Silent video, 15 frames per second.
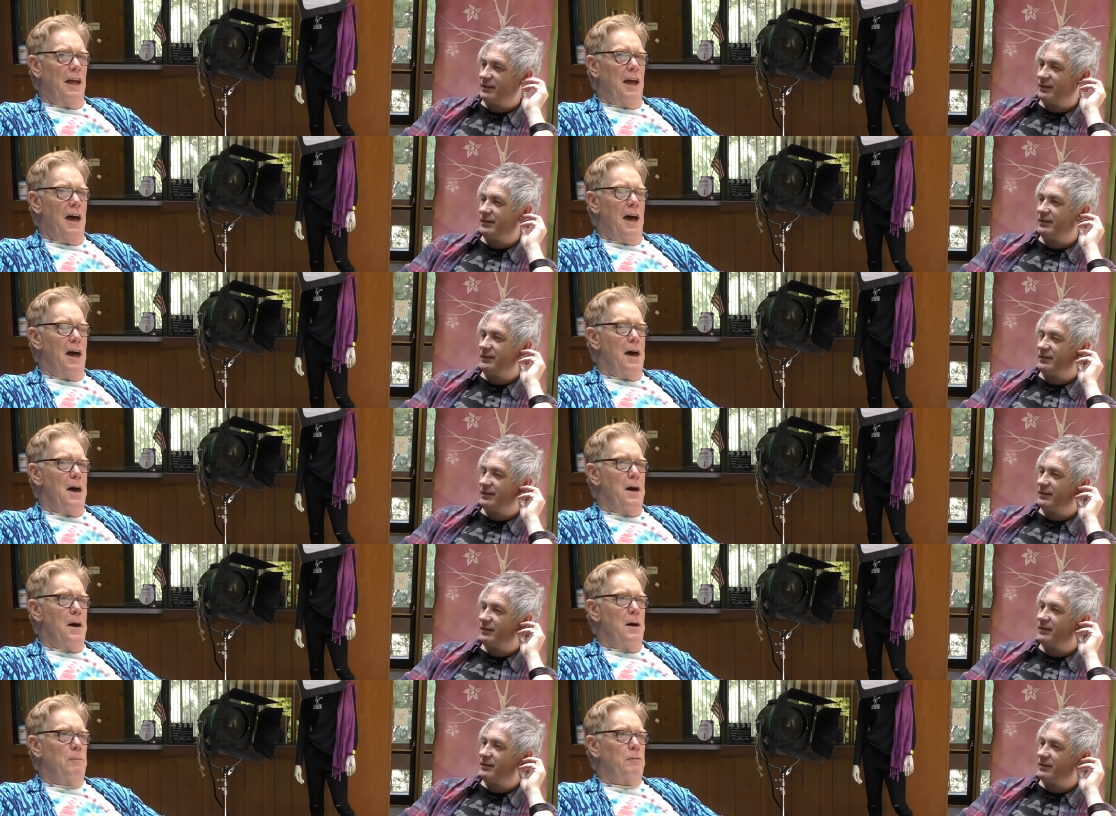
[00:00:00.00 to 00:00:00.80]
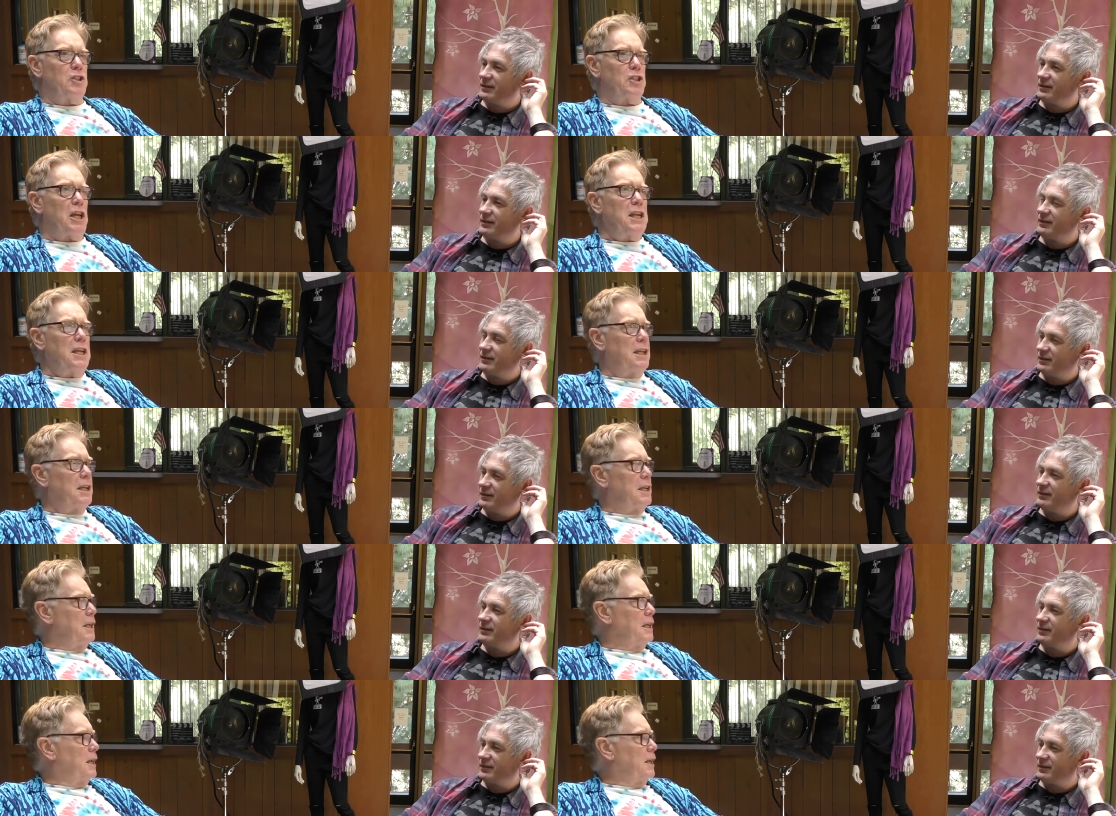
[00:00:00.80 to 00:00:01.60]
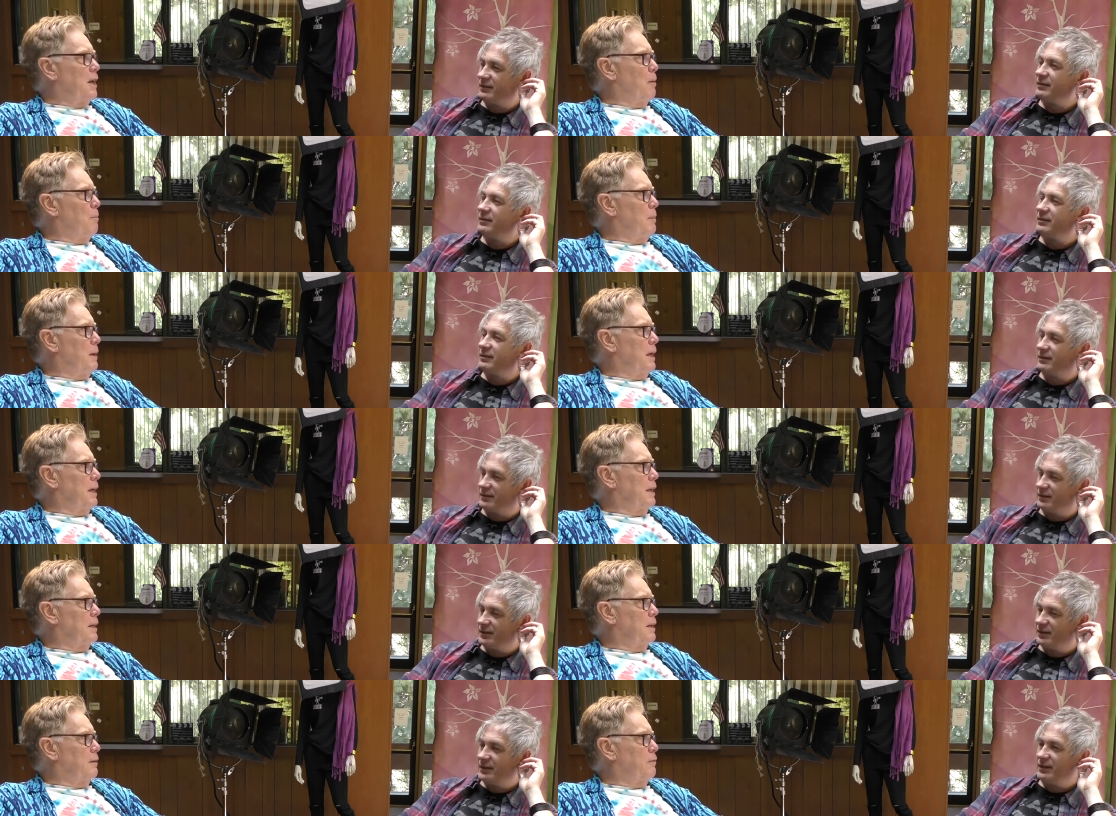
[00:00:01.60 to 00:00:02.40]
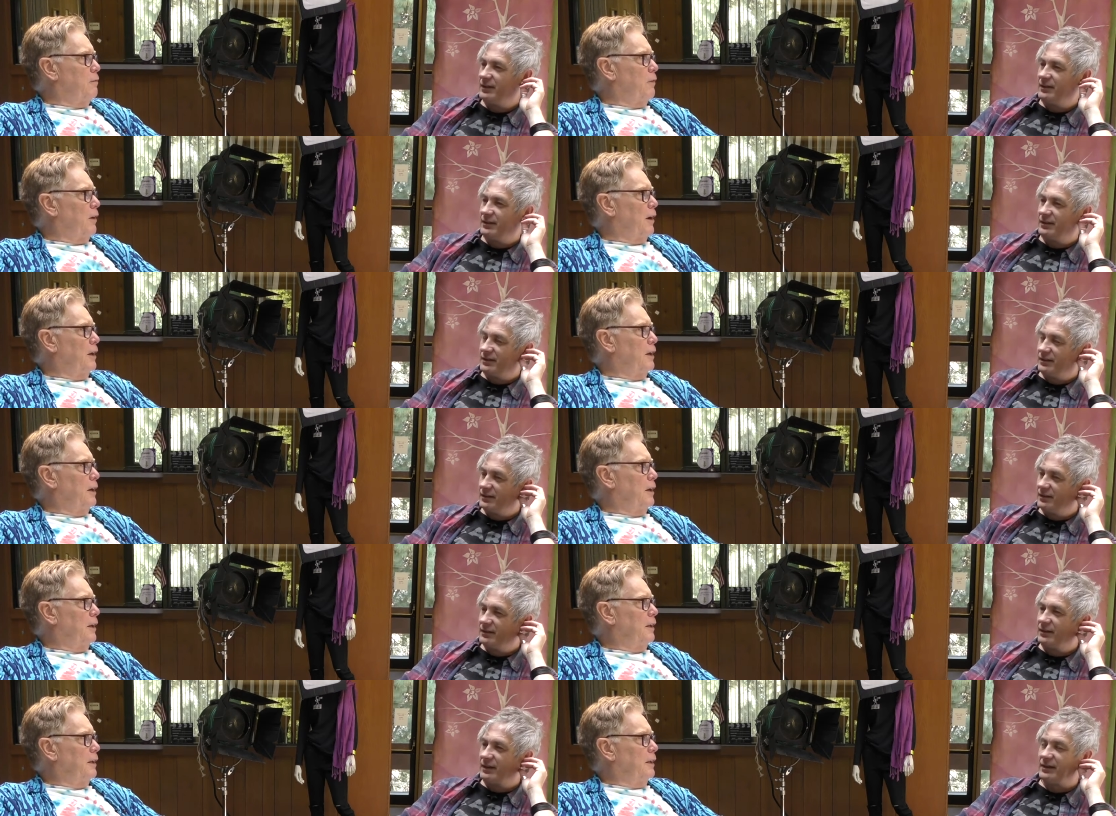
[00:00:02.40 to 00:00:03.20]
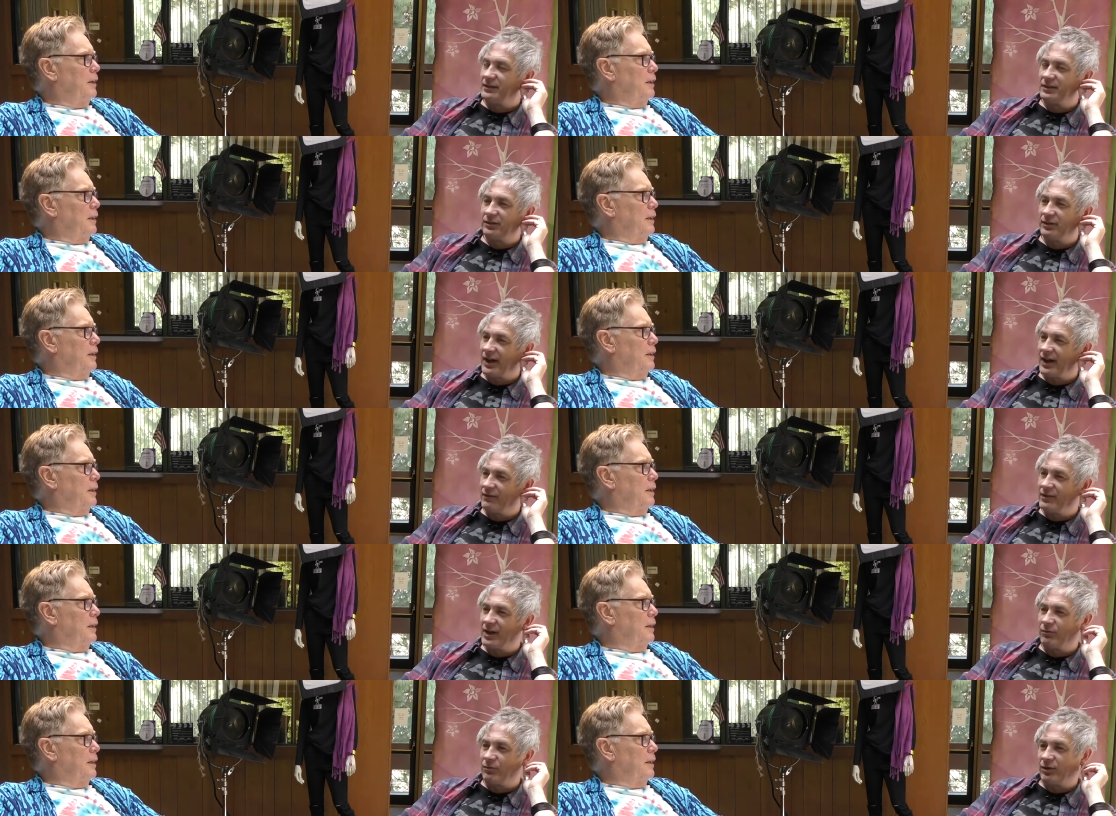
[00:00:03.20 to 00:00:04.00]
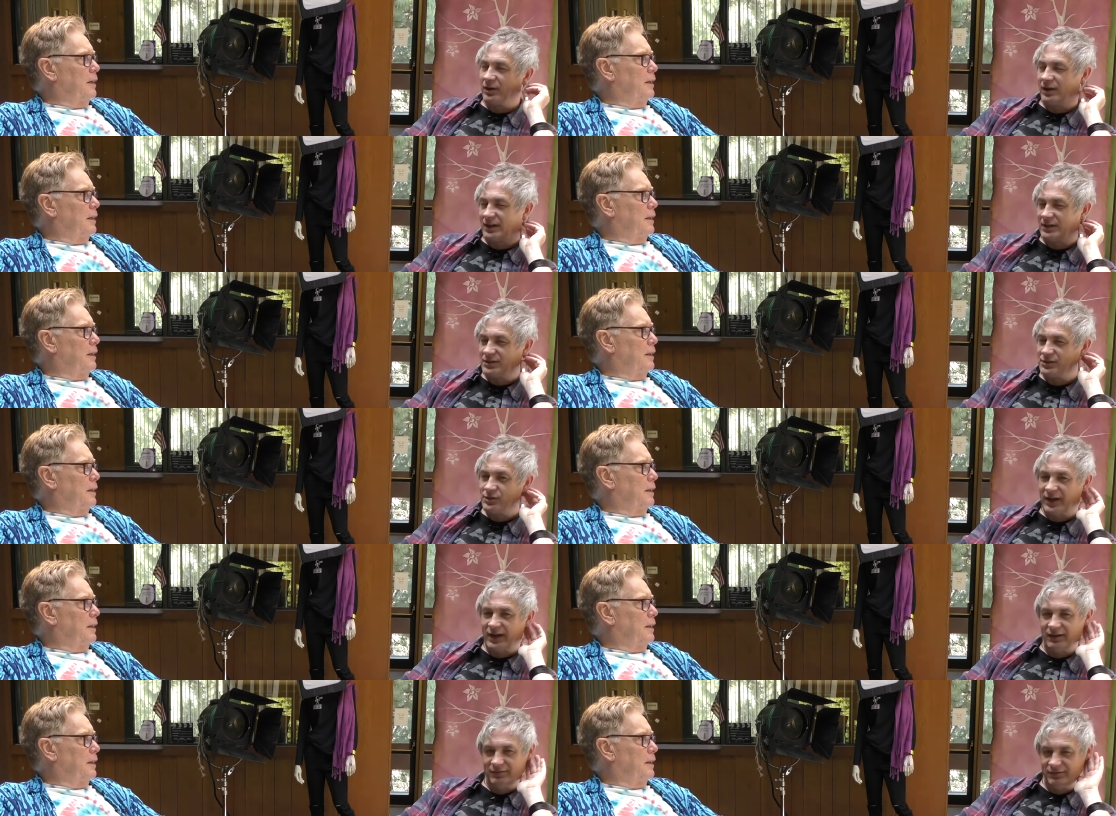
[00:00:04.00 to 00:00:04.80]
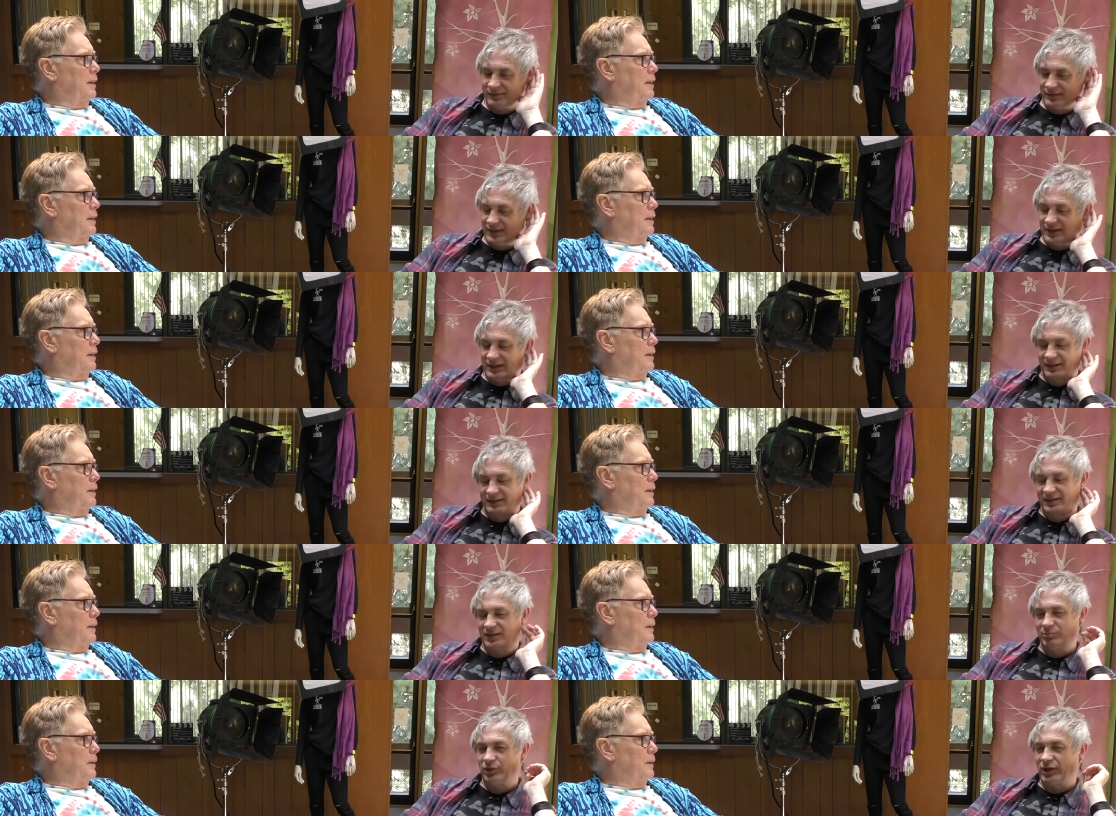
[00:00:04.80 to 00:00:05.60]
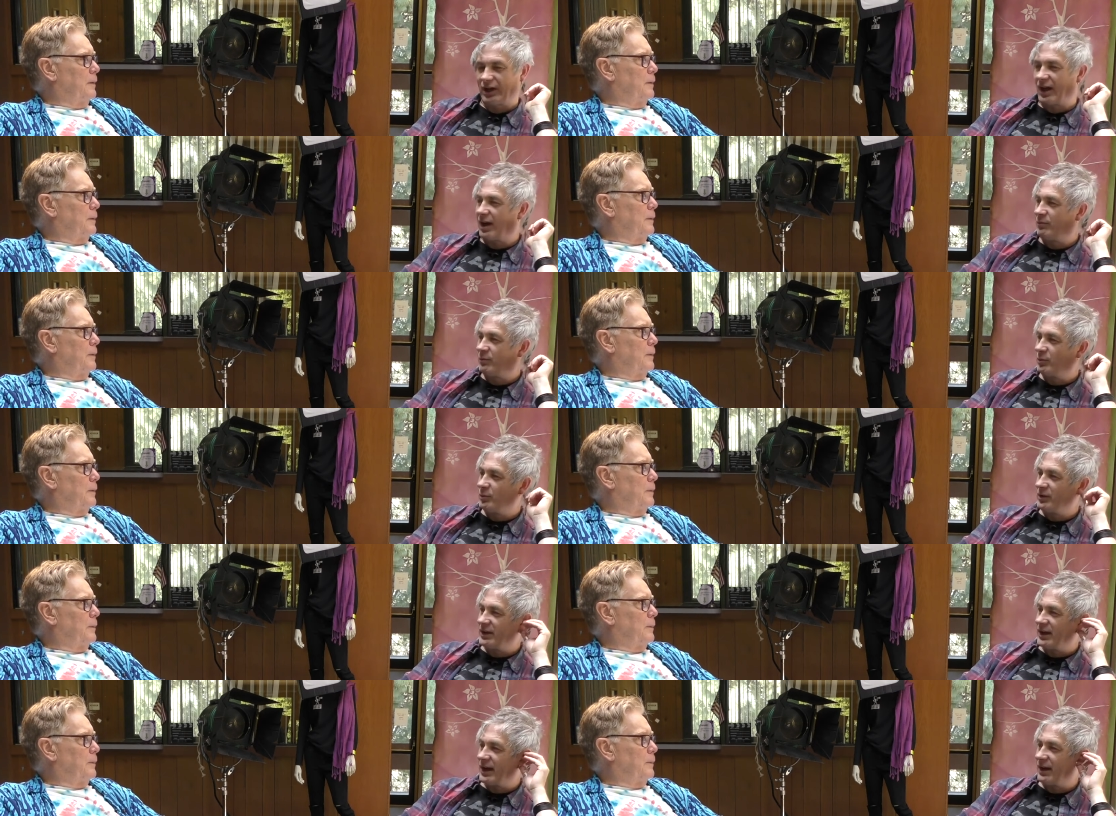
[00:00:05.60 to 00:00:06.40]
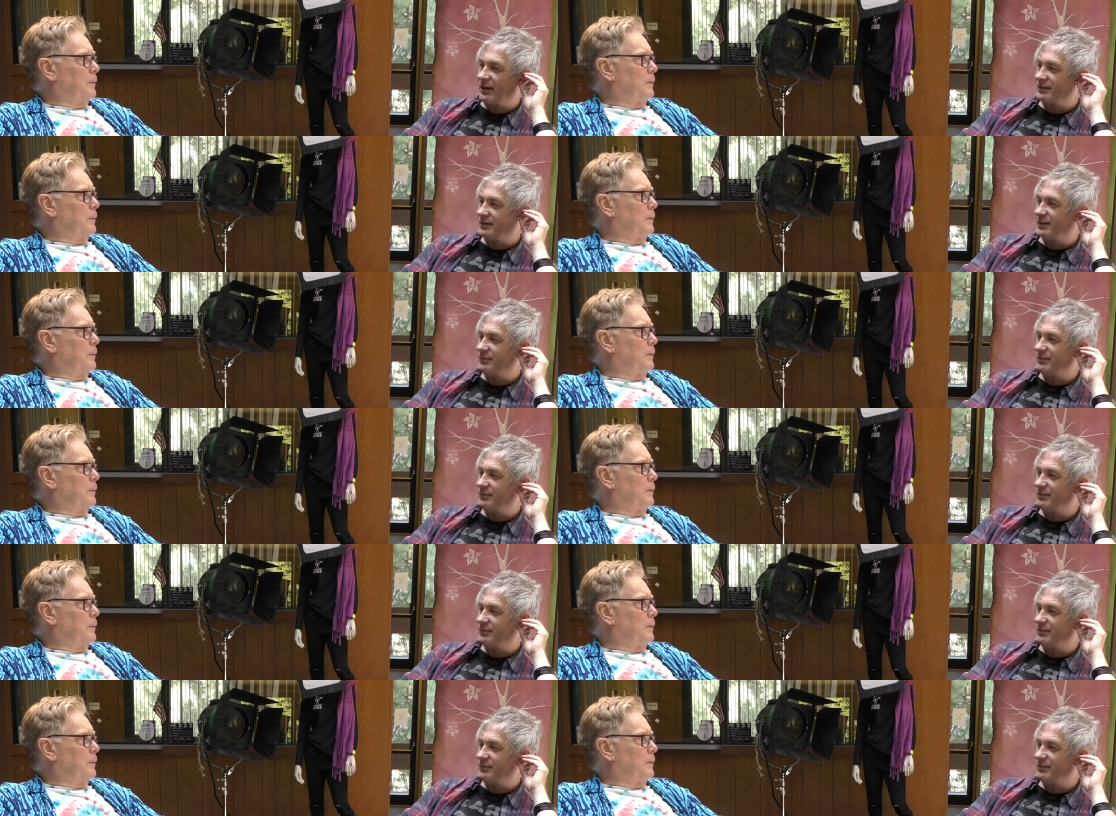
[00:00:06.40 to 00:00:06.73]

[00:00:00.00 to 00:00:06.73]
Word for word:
Speaker 1: uh, sunny and upbeat and fun.
Speaker 2: I don't have that one. I do have uh, the Brick album with Dazz in